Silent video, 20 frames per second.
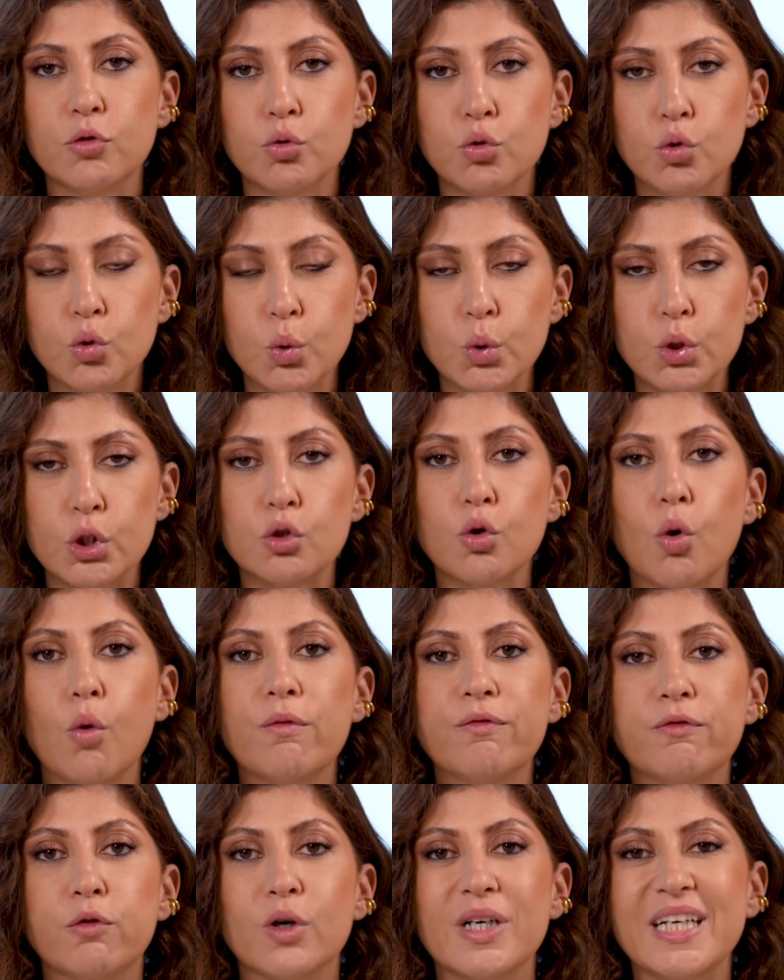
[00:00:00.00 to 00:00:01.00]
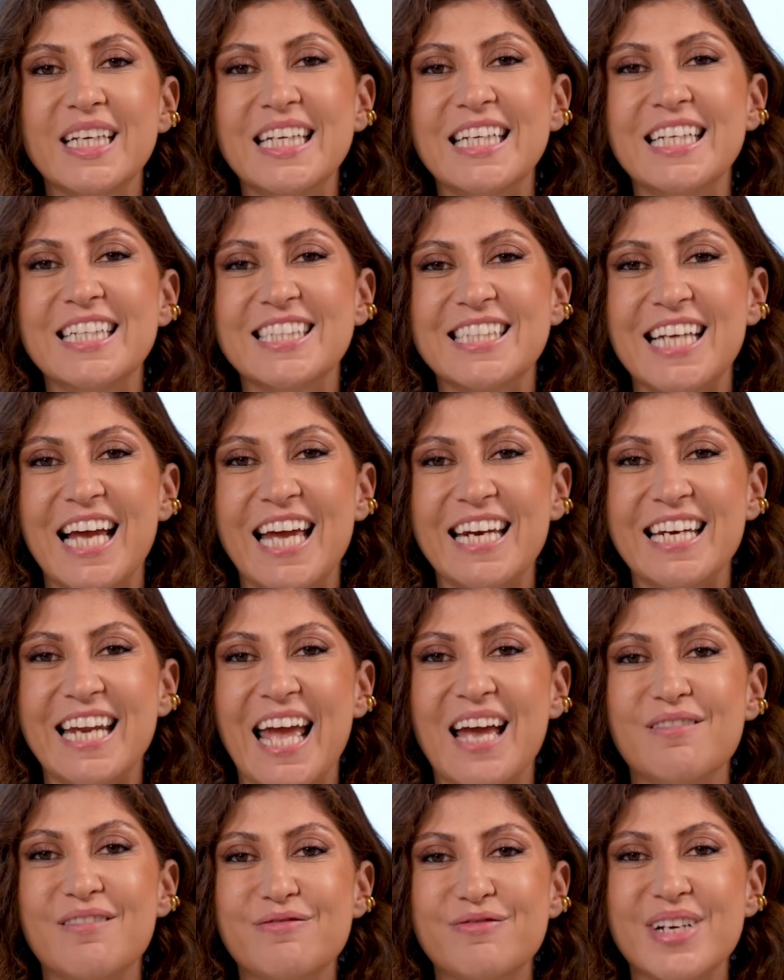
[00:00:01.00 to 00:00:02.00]
to do so for each and
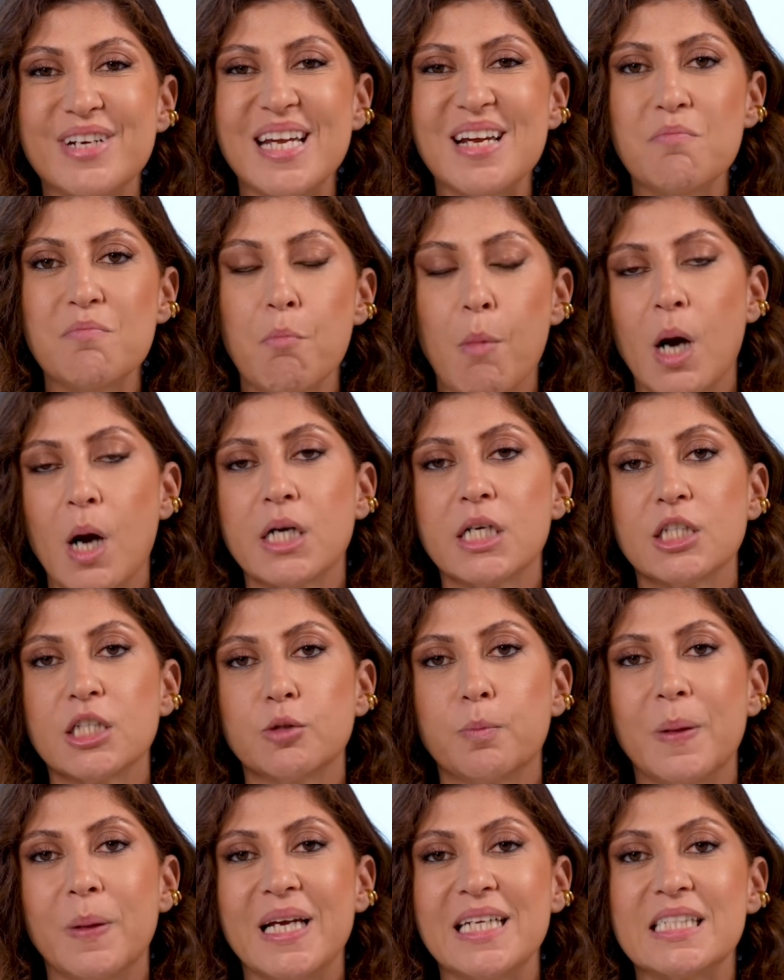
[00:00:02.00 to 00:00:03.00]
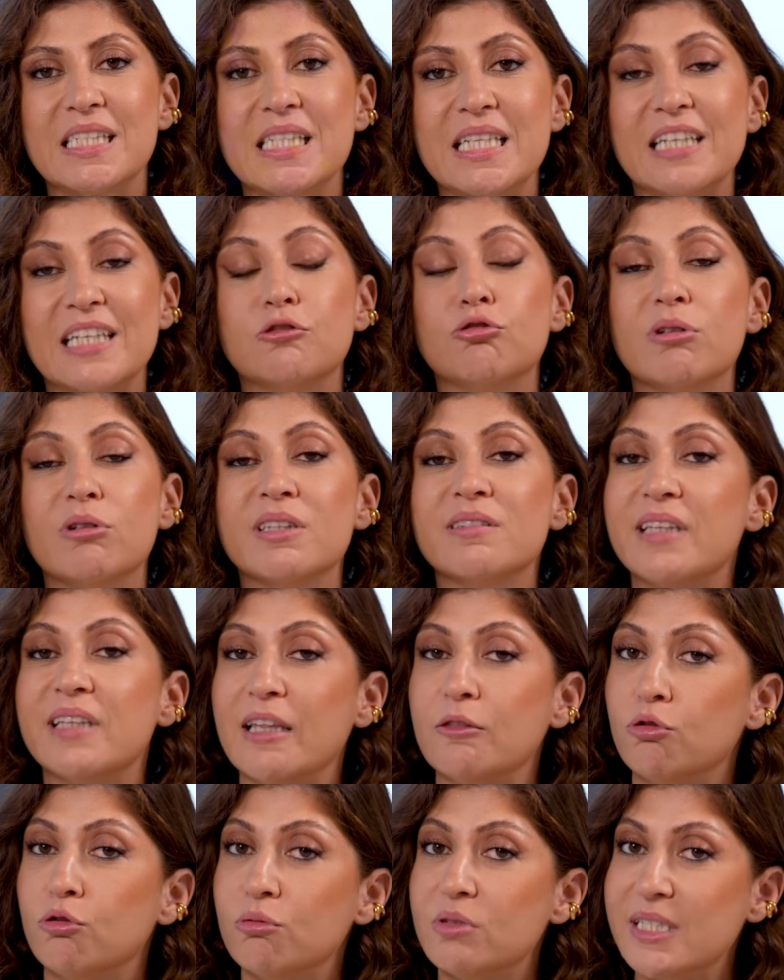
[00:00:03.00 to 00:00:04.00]
every marketplace that you
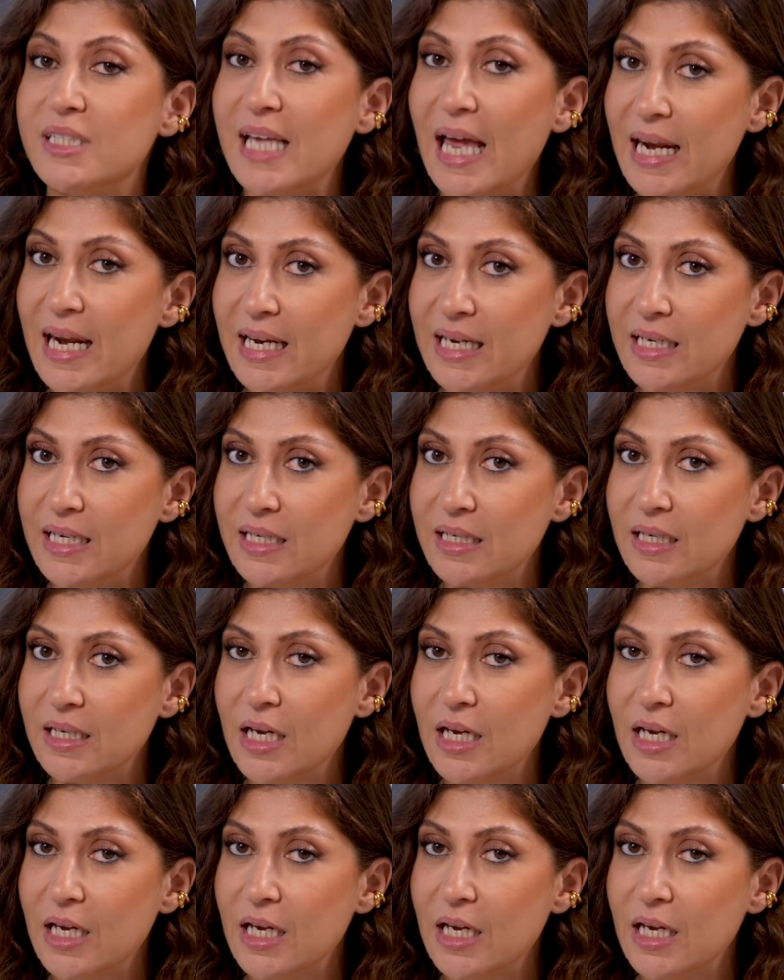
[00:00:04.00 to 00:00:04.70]
intend to sell in.